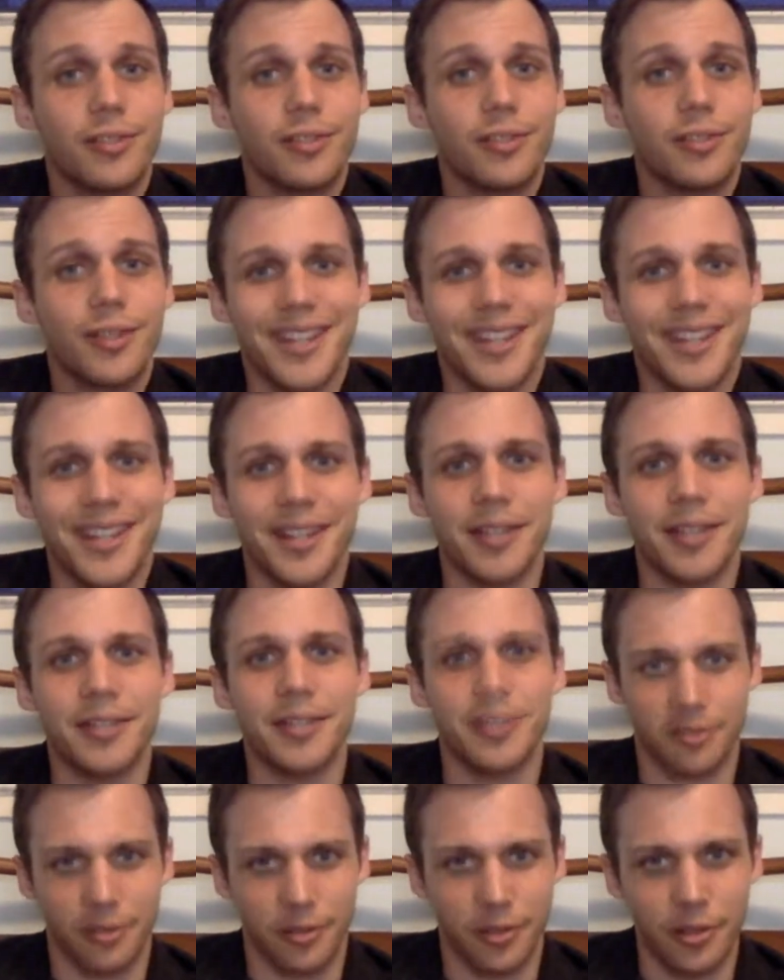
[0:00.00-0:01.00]
Mm-hmm.
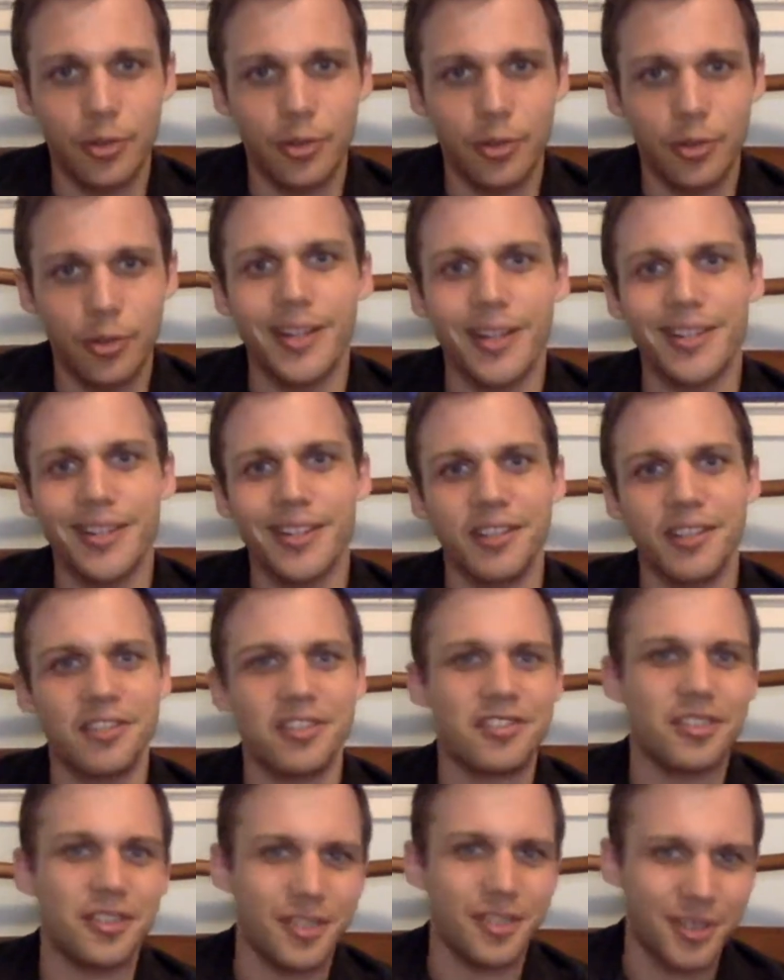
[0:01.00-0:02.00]
And I started doing that. And
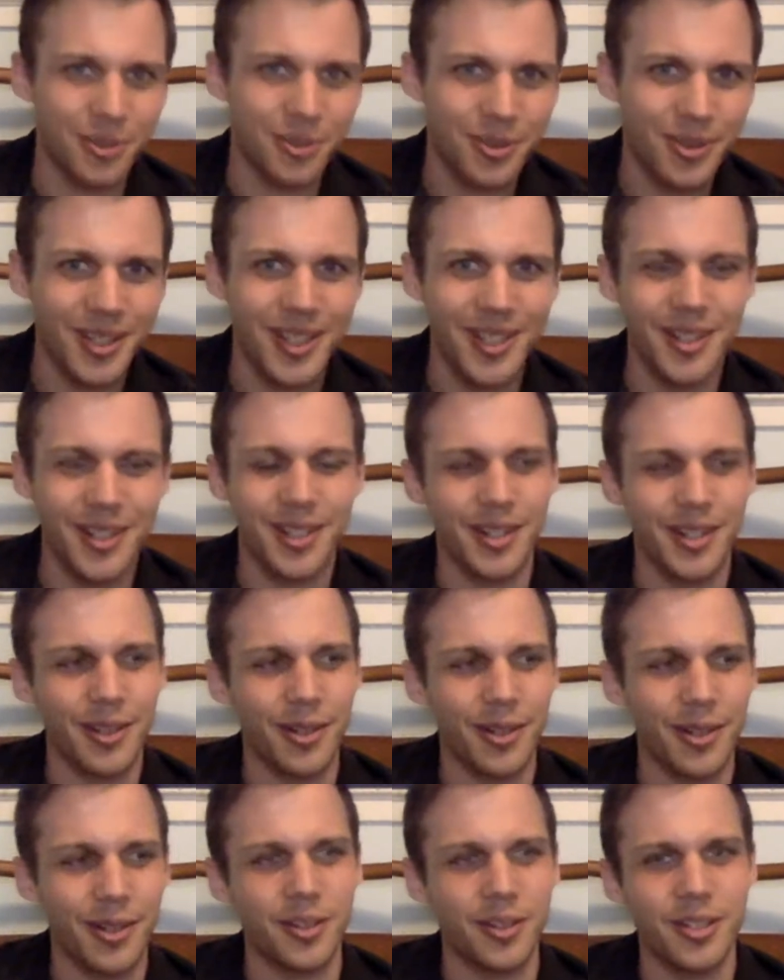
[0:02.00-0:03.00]
as I started doing that, then I
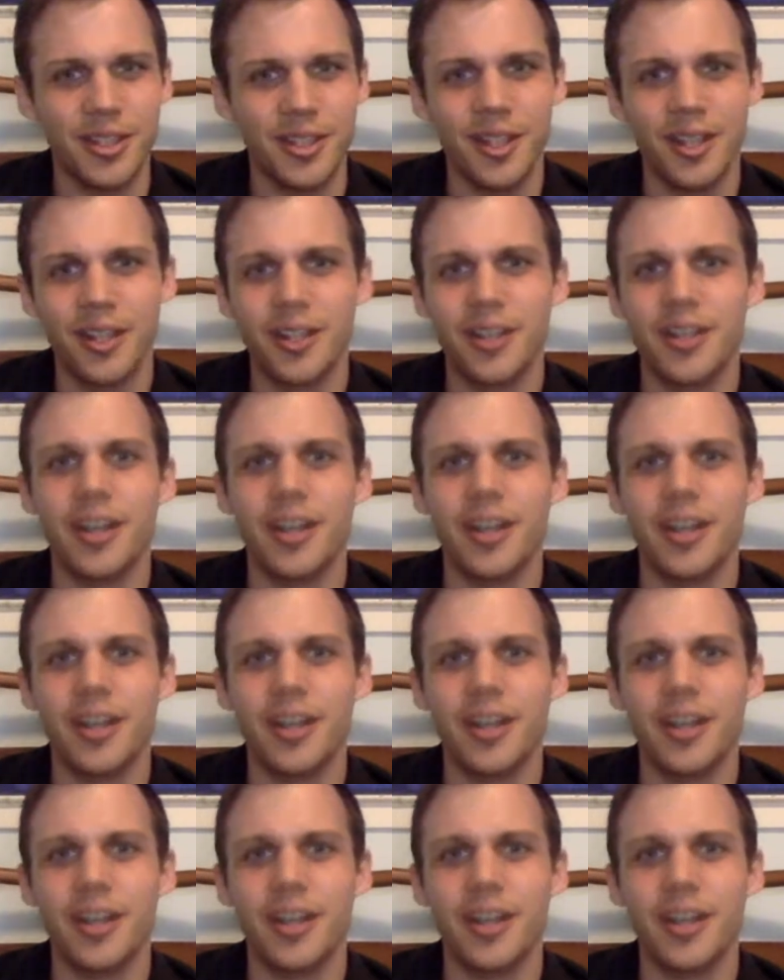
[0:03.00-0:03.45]
learned